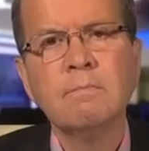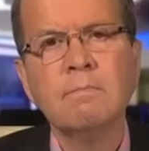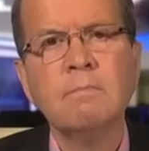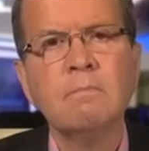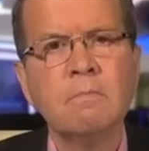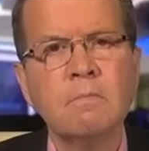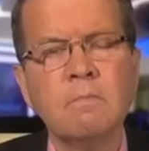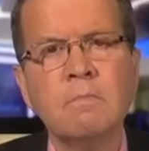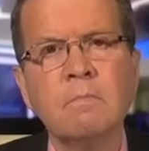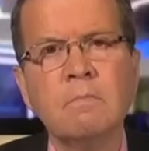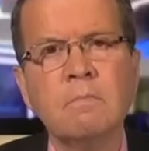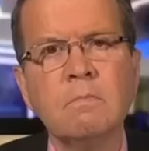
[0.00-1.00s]

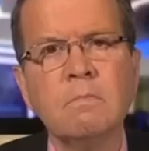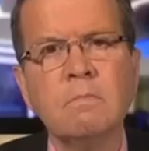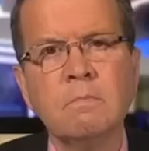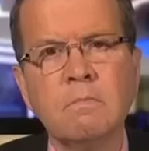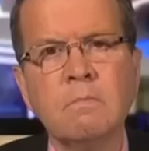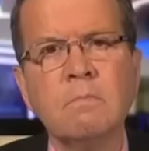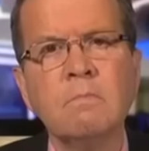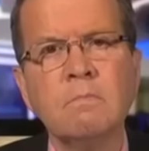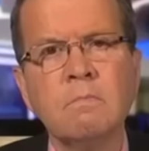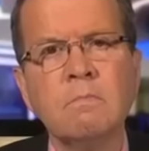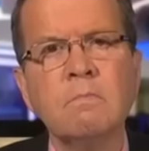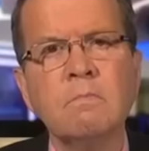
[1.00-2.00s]

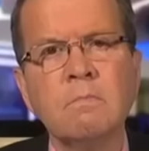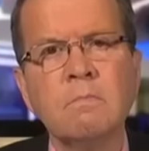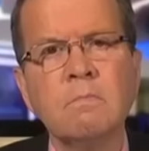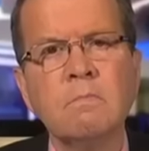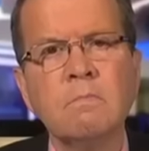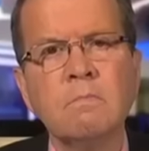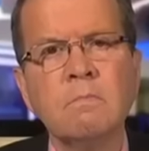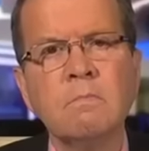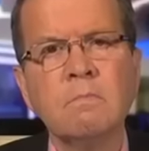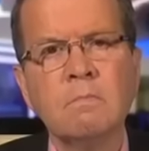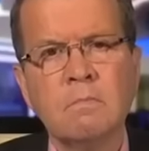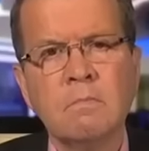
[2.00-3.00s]

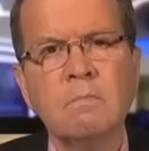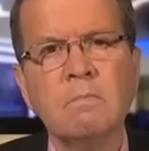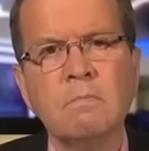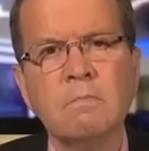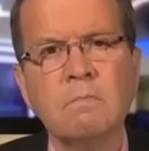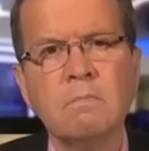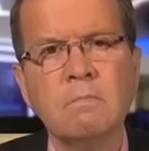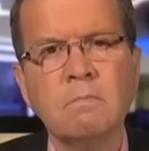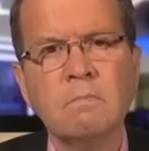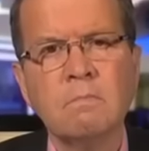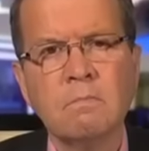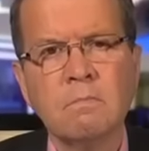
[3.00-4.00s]

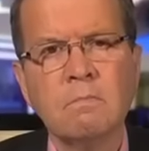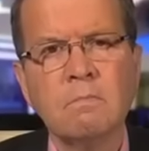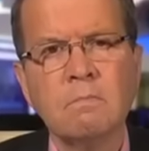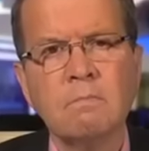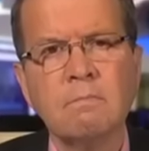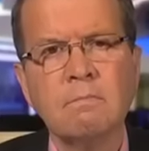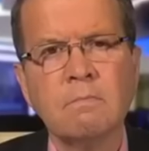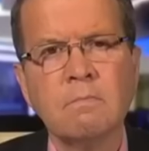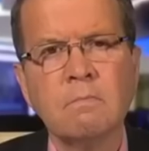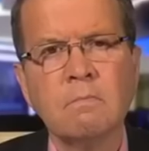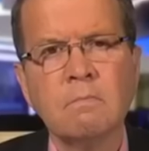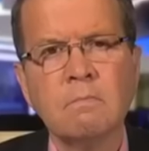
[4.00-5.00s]

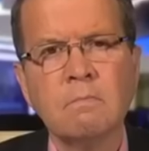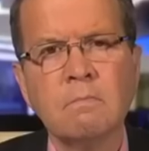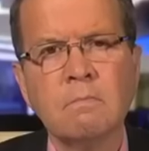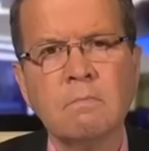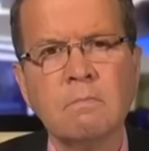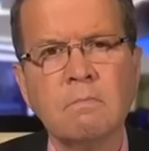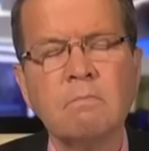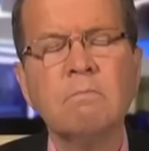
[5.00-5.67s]
[no speech]